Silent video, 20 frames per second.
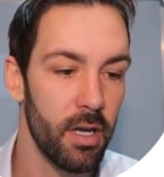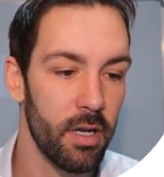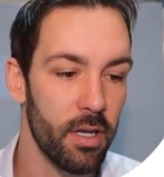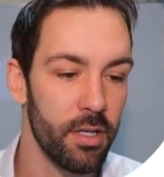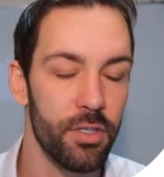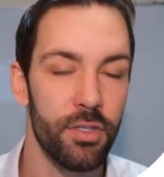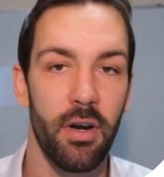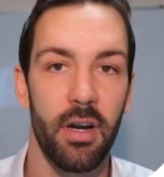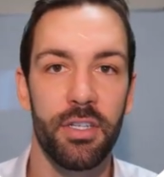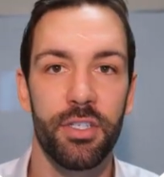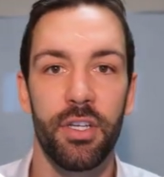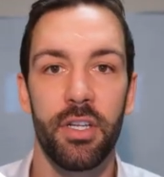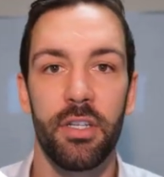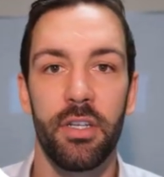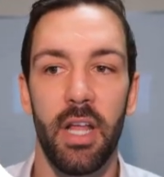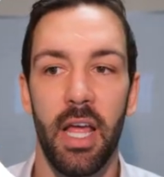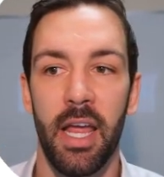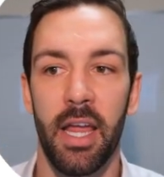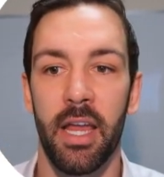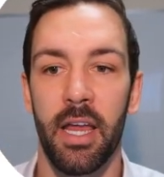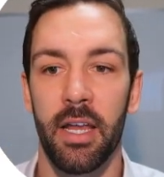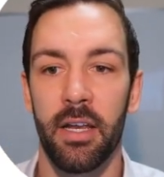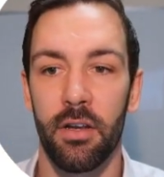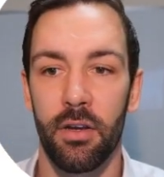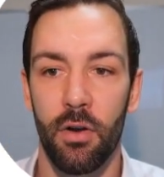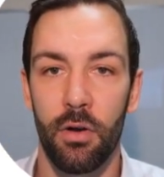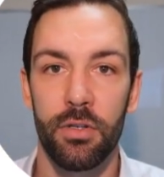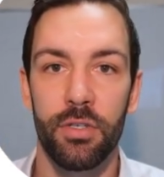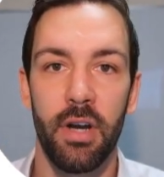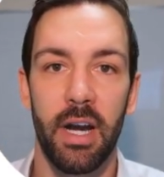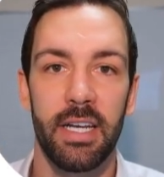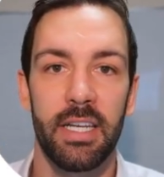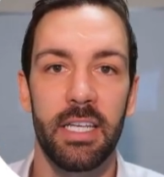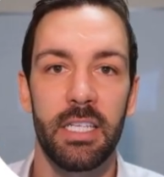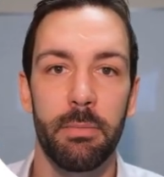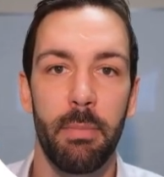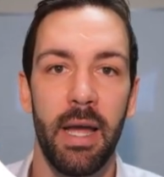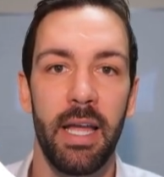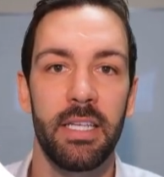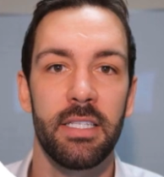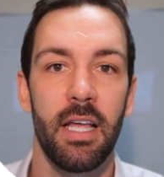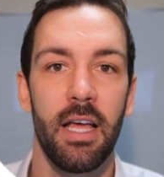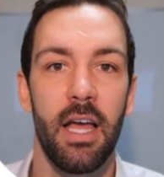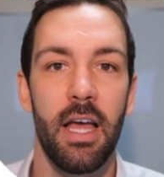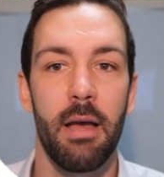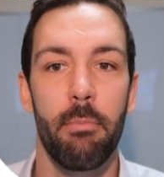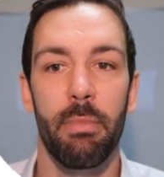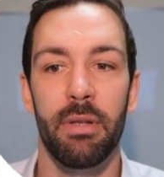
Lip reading: construction and contracting space,